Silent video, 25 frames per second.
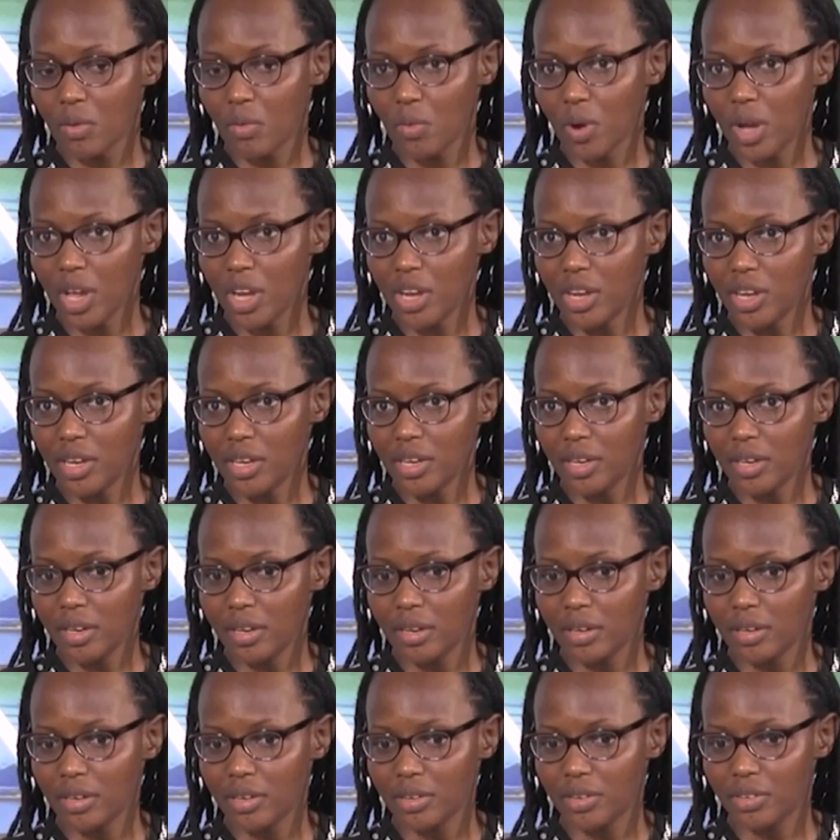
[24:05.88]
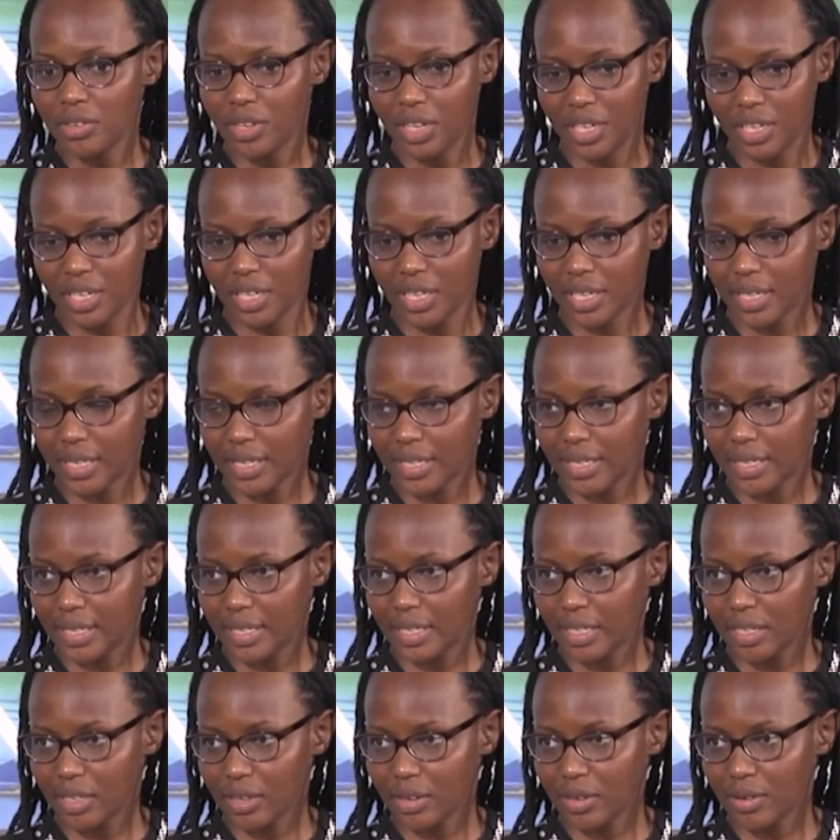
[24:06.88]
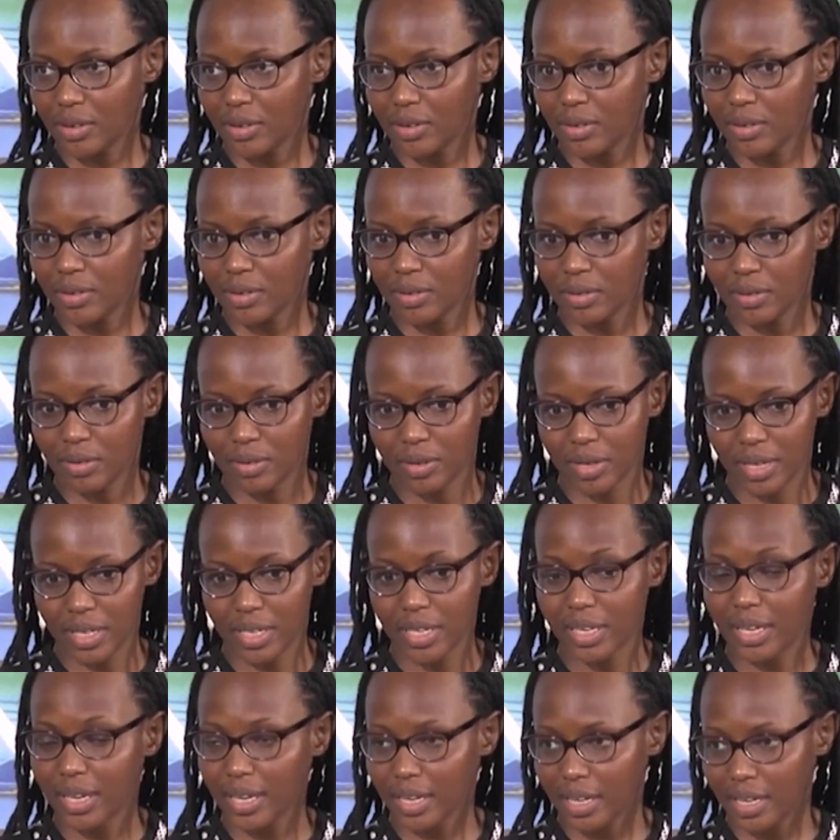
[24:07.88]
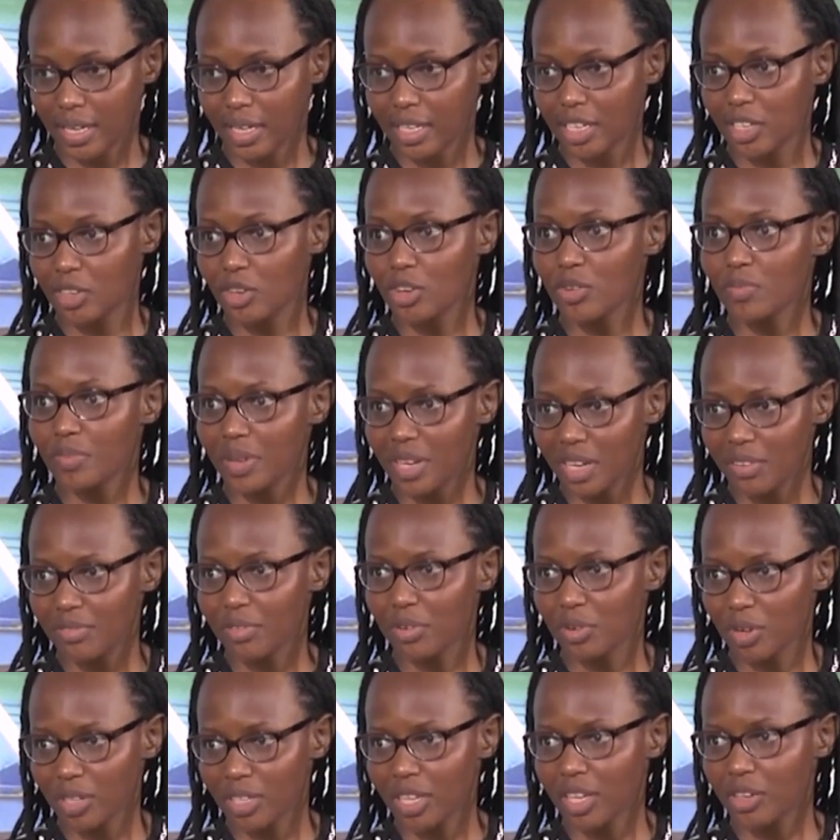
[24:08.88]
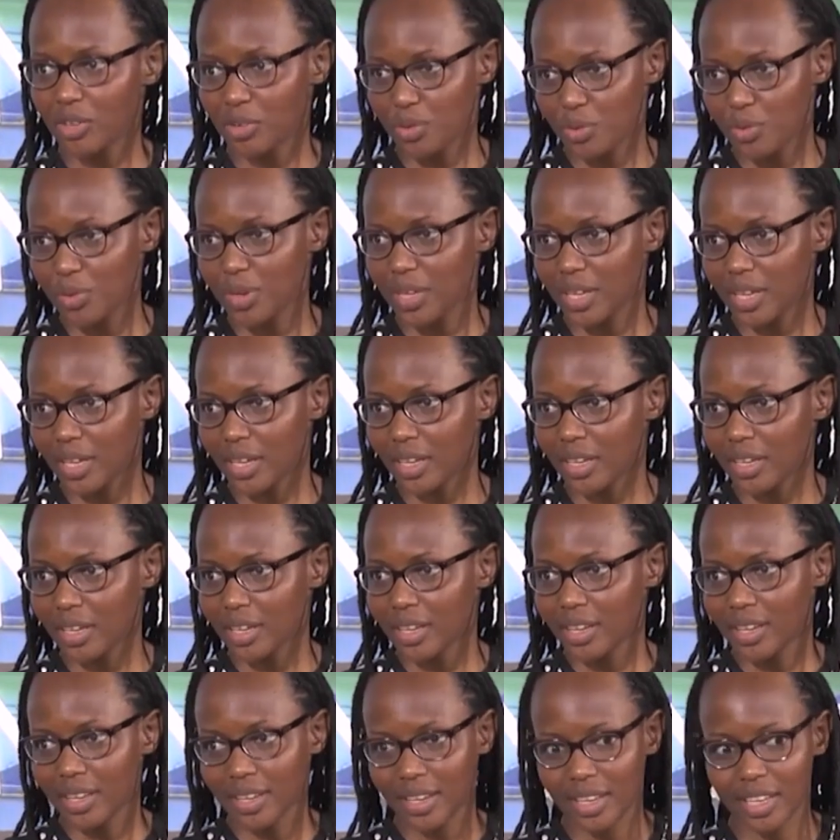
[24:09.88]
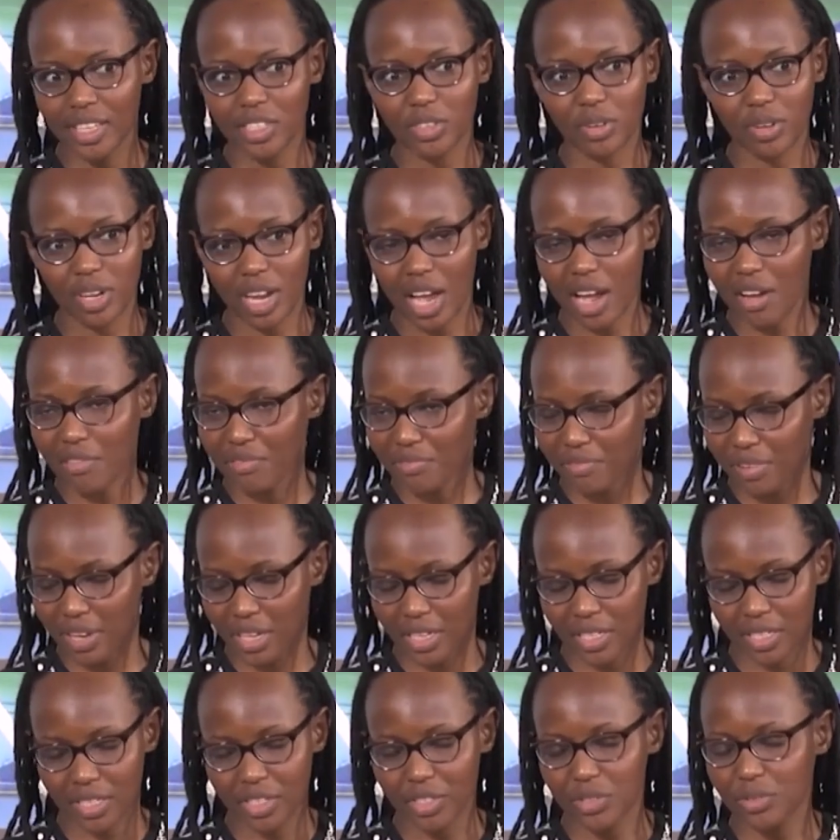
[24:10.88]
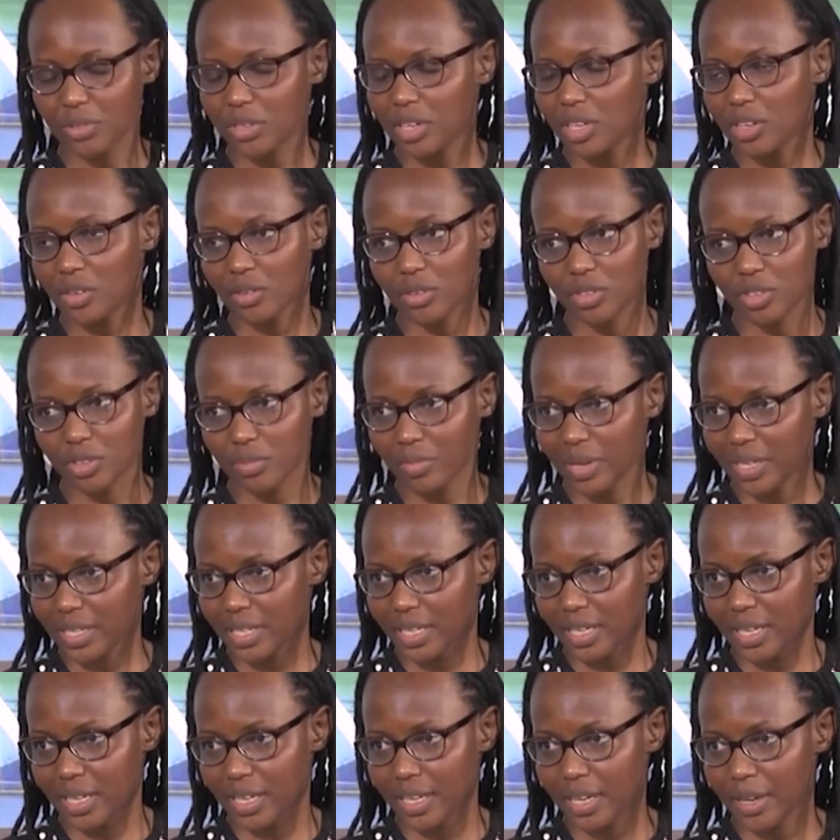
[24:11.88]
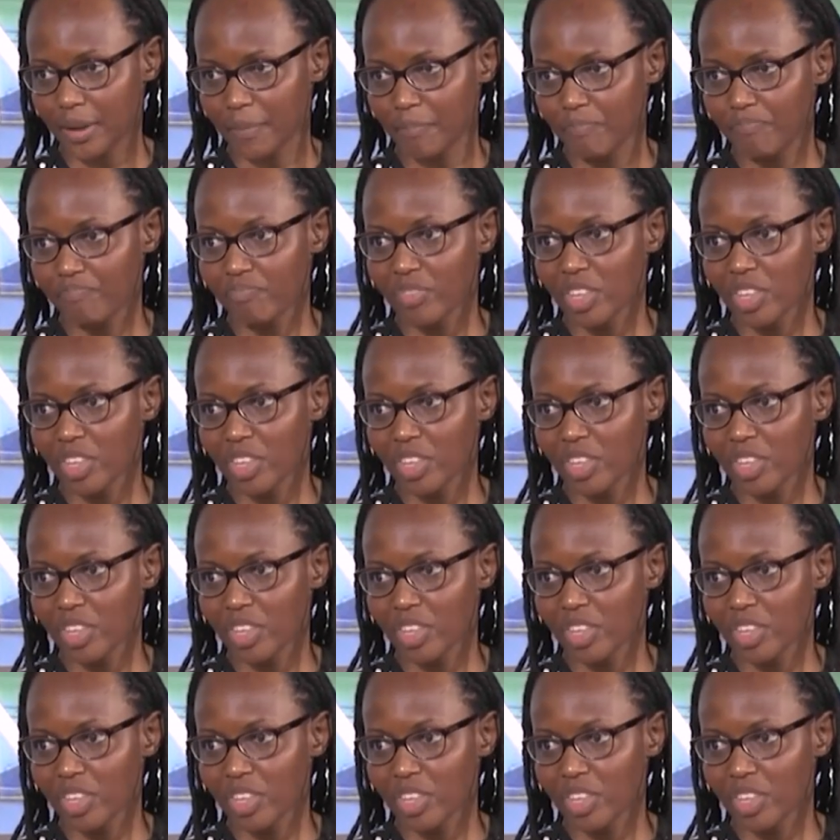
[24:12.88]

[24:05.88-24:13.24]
when teachers or educators, they don't believe in what they're doing, then it's going to affect students automatically.